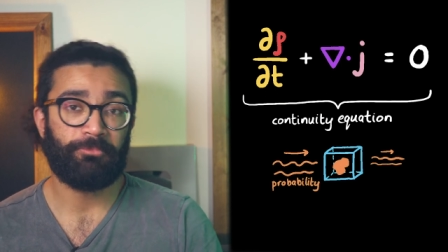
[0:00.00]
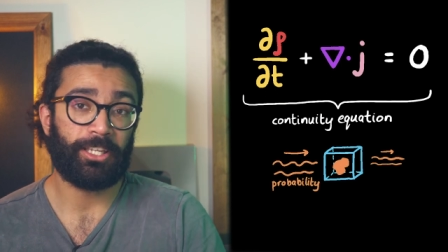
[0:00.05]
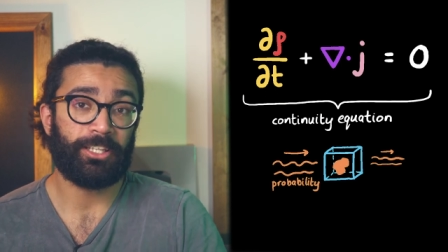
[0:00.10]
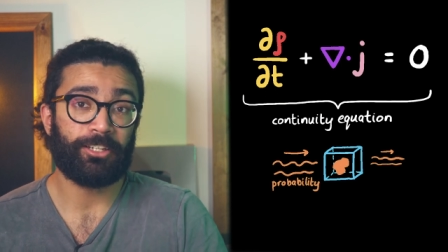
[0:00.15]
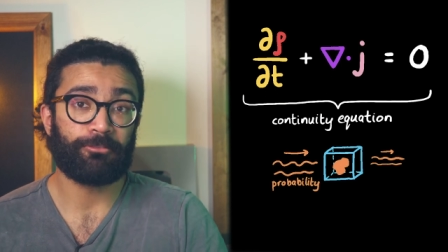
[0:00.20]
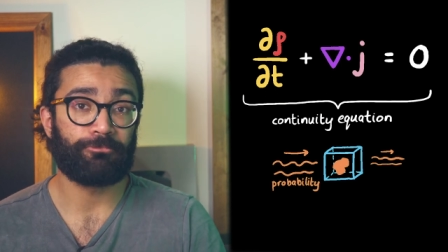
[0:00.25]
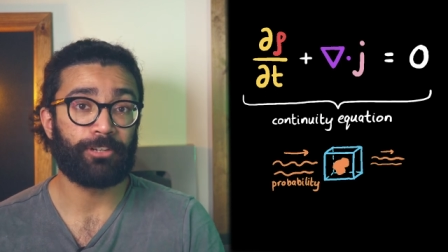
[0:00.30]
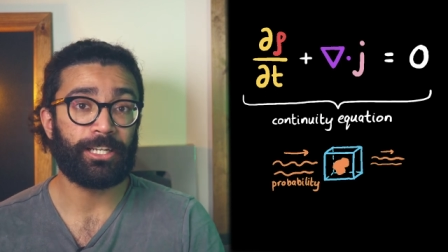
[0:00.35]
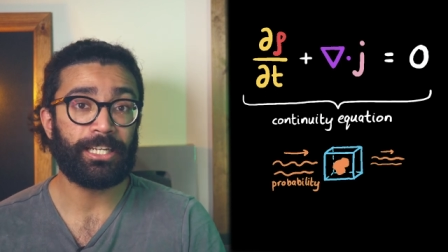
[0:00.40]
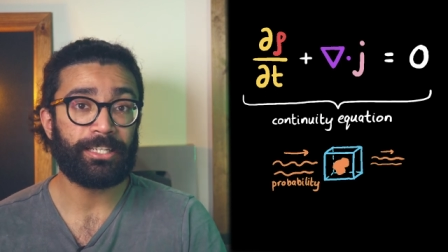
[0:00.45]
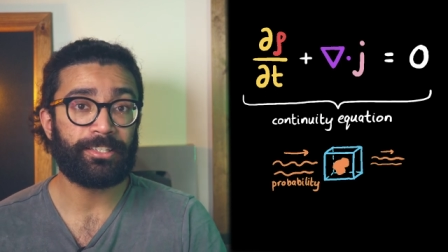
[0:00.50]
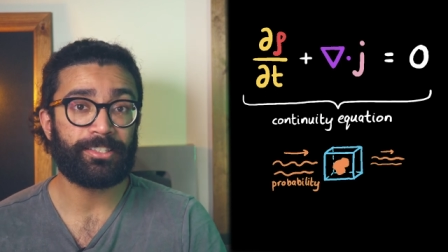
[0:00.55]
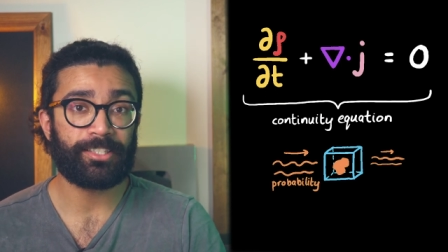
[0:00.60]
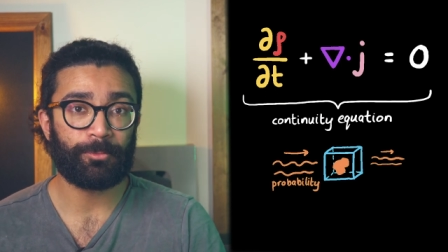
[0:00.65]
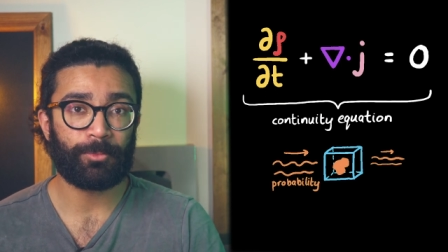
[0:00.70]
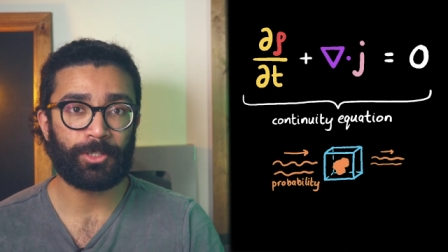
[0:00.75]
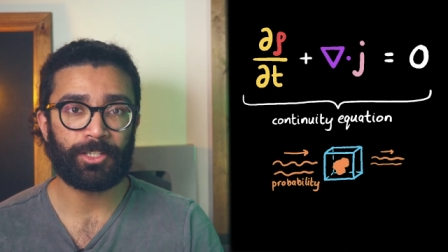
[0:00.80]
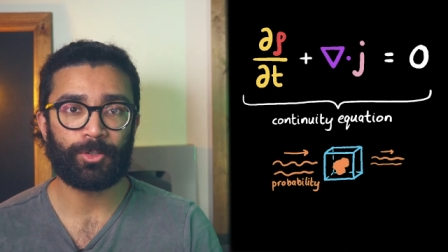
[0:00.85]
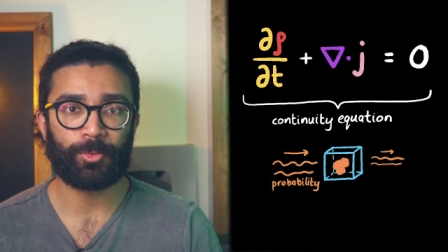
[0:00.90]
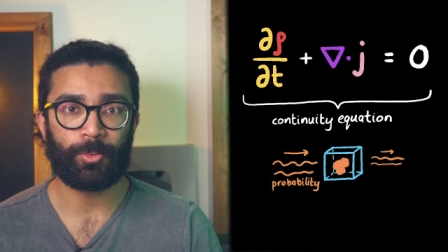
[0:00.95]
in a really
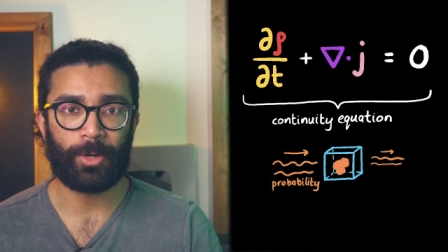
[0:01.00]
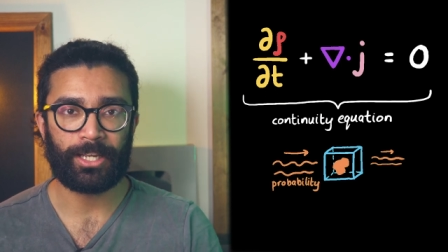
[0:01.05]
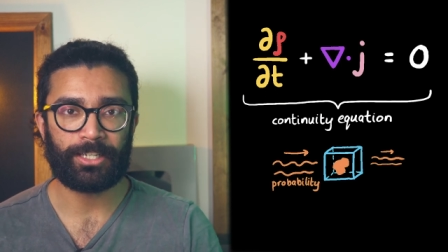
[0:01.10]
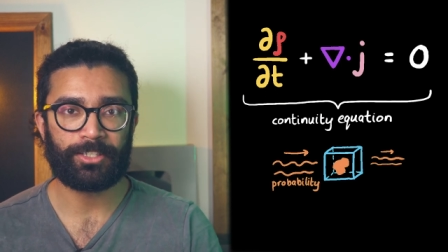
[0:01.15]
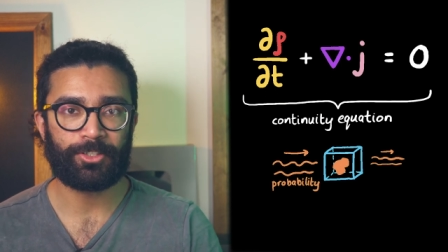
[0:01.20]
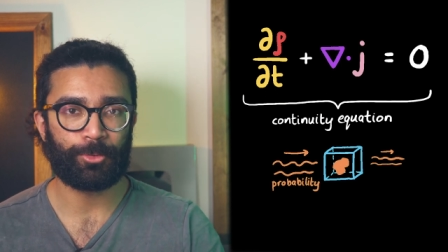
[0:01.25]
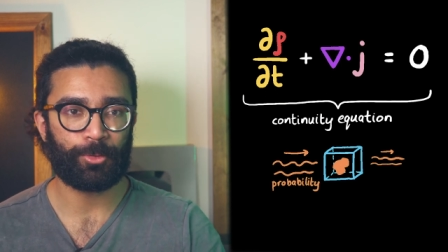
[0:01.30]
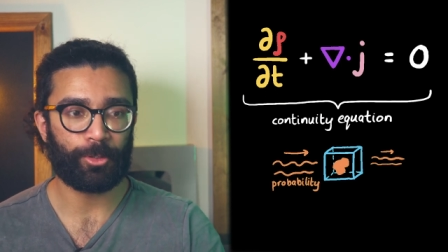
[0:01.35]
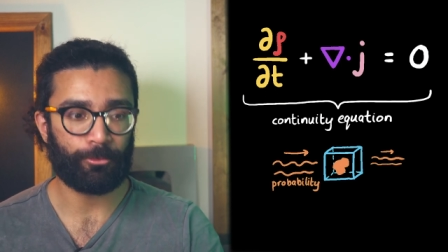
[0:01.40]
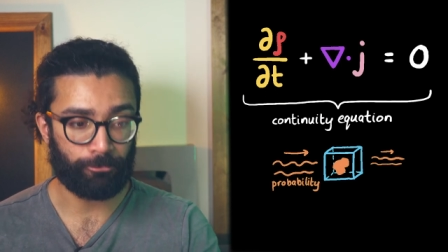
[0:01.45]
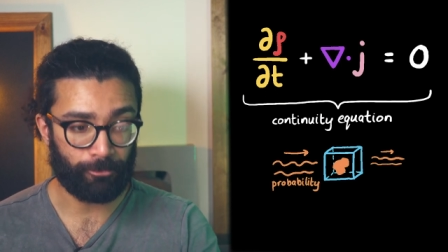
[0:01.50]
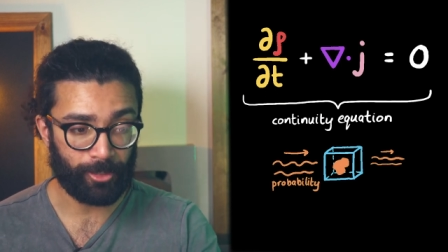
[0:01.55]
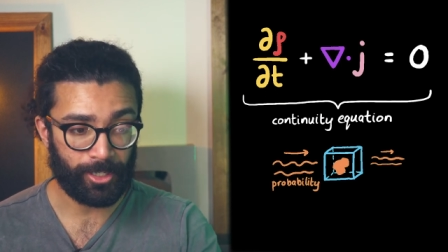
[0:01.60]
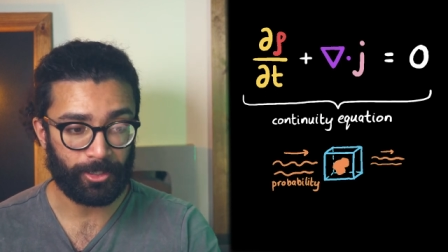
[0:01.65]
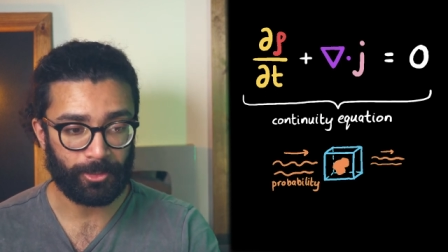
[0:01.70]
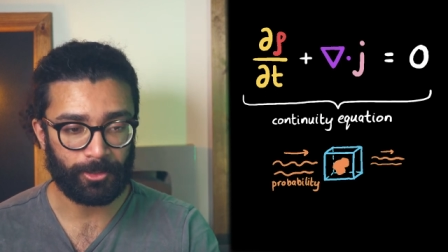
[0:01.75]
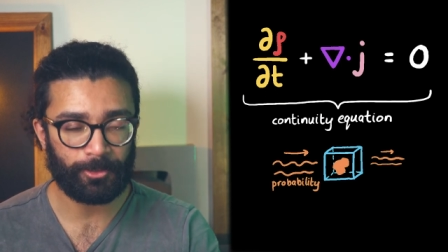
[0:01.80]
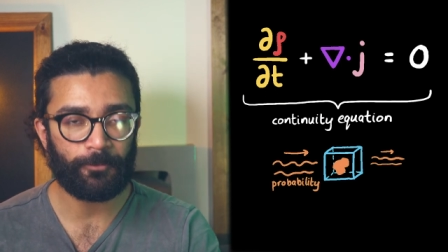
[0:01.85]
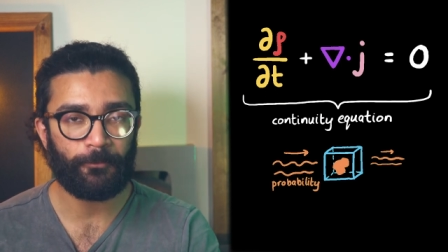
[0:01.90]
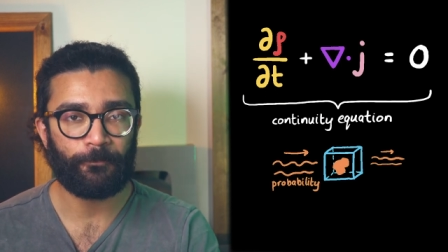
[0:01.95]
similar way to a
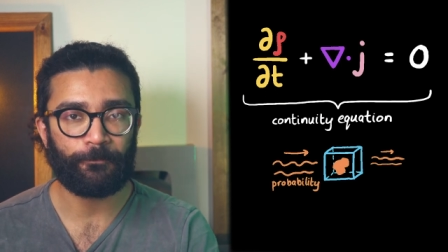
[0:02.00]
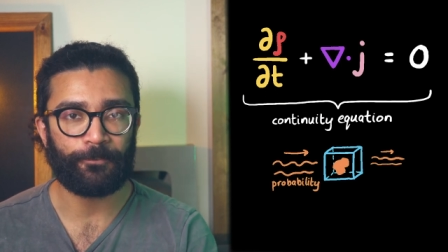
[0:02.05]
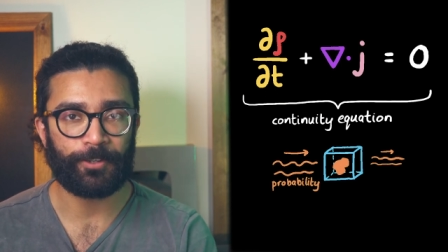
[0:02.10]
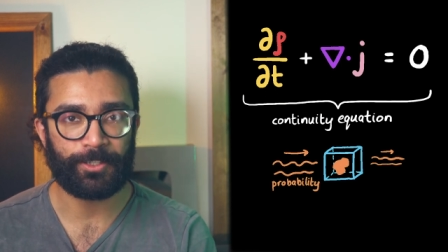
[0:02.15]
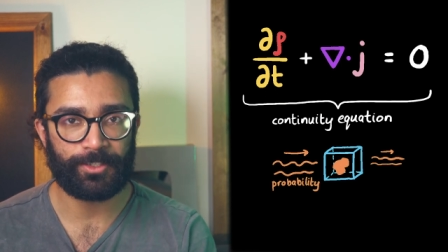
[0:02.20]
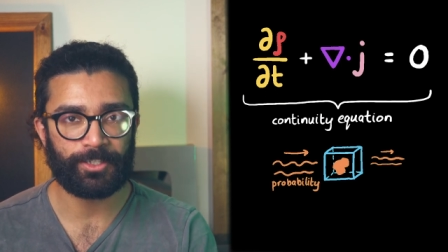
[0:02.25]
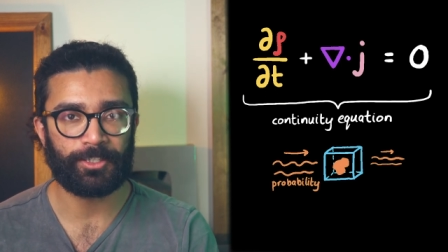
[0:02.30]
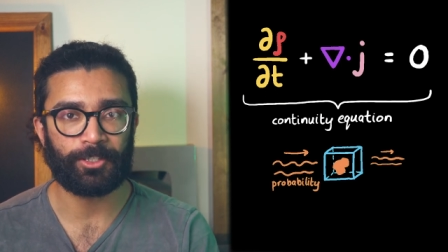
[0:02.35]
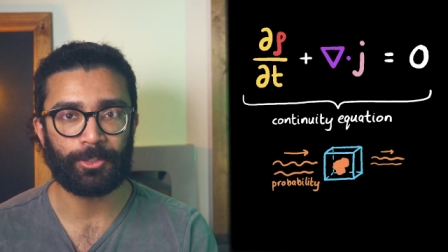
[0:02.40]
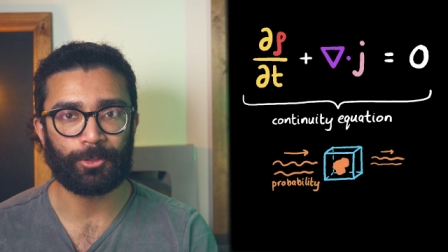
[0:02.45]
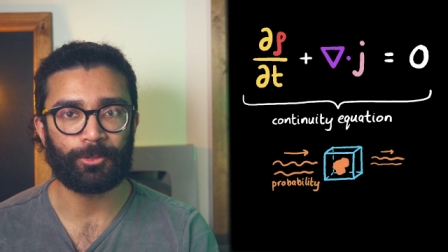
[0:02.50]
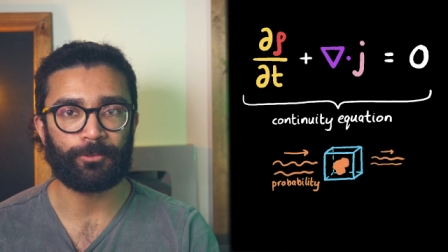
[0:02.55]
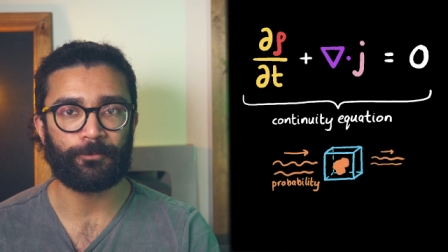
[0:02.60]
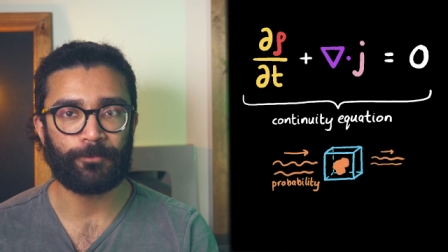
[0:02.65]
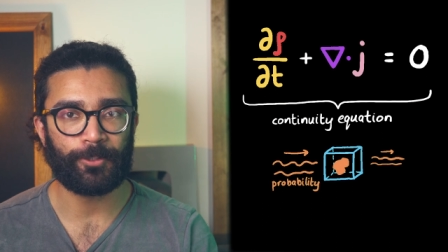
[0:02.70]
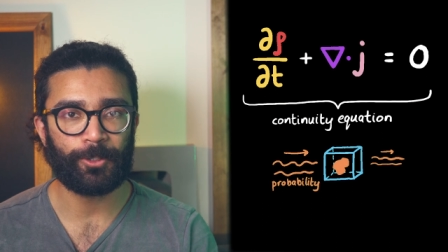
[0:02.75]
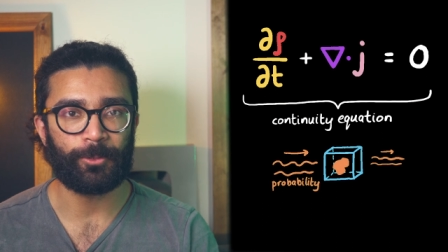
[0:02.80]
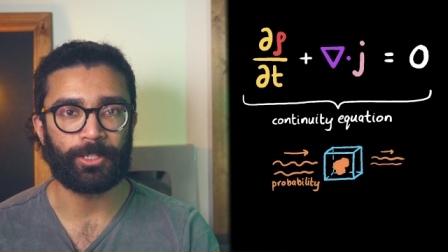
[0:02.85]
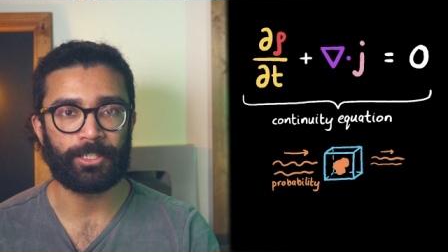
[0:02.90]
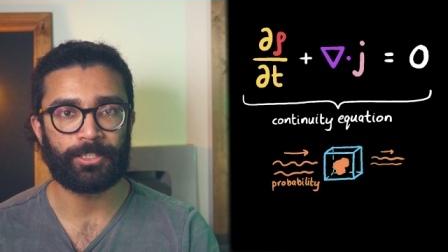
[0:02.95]
real physical
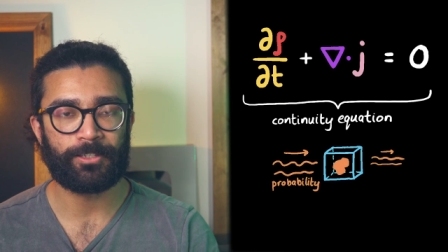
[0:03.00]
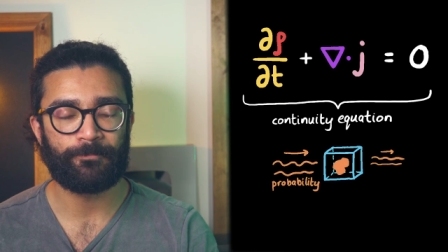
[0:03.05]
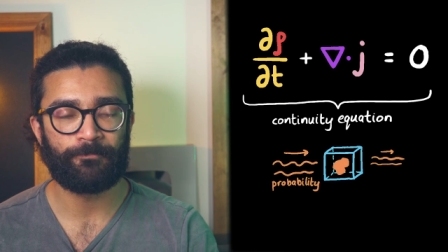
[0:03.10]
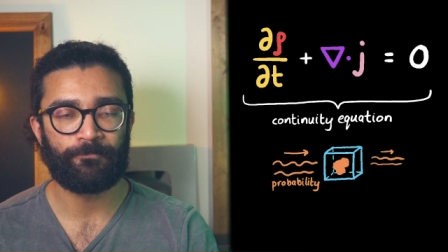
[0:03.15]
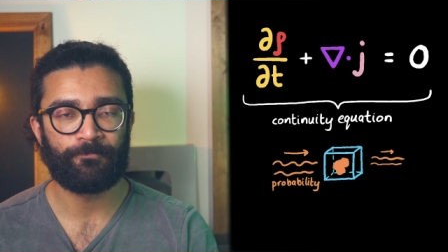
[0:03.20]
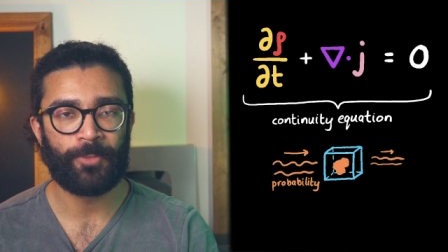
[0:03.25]
fluid.